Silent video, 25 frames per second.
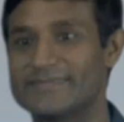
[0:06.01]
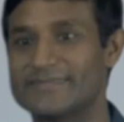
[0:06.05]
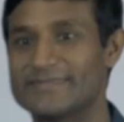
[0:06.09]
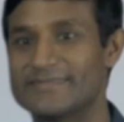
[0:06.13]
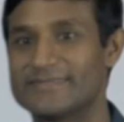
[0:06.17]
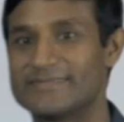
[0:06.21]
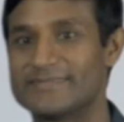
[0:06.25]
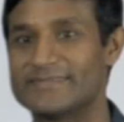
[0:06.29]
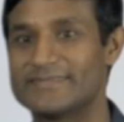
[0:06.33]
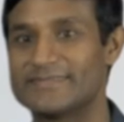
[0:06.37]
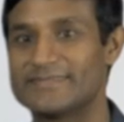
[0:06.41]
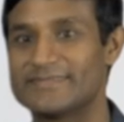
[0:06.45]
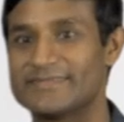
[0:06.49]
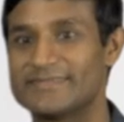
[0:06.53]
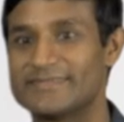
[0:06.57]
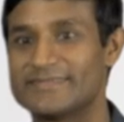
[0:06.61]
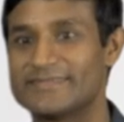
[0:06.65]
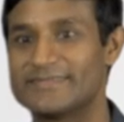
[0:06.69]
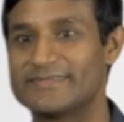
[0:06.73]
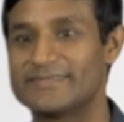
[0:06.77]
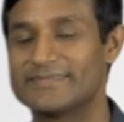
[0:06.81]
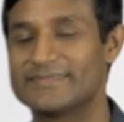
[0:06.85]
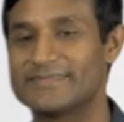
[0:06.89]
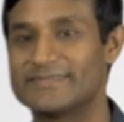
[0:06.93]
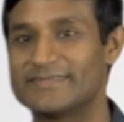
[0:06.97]

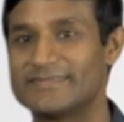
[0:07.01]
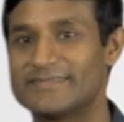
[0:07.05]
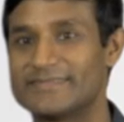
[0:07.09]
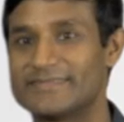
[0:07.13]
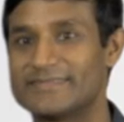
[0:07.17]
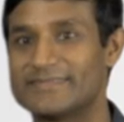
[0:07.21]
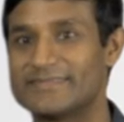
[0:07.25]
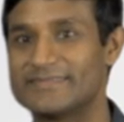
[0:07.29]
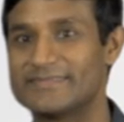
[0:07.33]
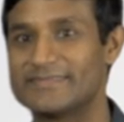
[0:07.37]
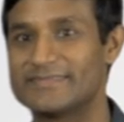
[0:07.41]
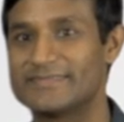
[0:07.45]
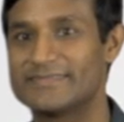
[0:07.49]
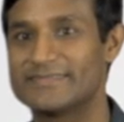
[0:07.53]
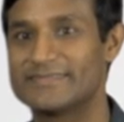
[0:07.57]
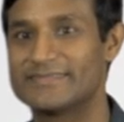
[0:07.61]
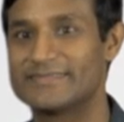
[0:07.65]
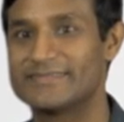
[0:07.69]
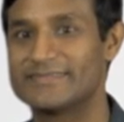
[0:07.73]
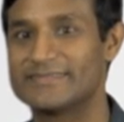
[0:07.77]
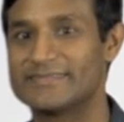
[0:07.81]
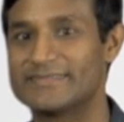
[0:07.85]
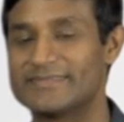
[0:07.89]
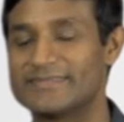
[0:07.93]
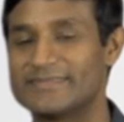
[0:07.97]

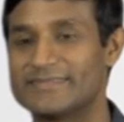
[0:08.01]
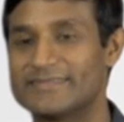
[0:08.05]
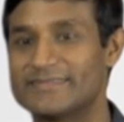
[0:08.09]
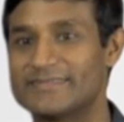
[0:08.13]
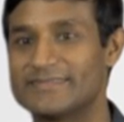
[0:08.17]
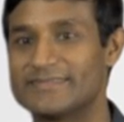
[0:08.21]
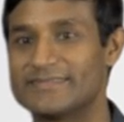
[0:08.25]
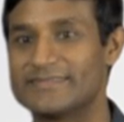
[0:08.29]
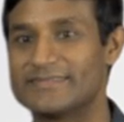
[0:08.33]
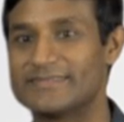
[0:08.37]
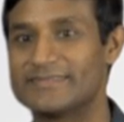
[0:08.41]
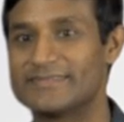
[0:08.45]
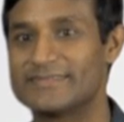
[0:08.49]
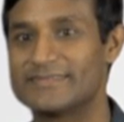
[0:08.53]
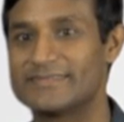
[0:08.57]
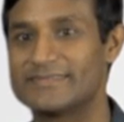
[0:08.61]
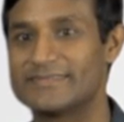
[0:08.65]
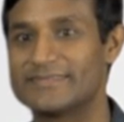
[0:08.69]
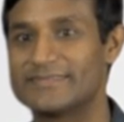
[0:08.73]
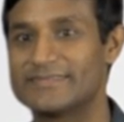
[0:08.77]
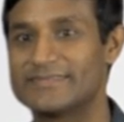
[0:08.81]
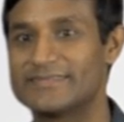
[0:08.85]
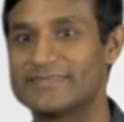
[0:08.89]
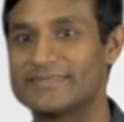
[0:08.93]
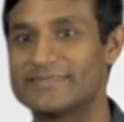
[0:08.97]

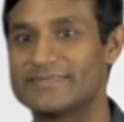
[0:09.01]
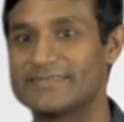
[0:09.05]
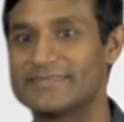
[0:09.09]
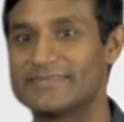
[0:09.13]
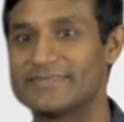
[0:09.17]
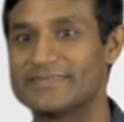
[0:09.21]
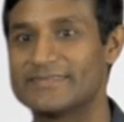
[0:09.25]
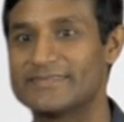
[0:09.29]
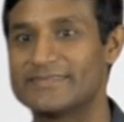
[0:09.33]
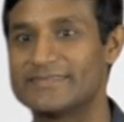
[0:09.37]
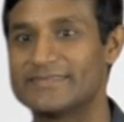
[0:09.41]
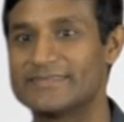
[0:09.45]
The person shown says nothing.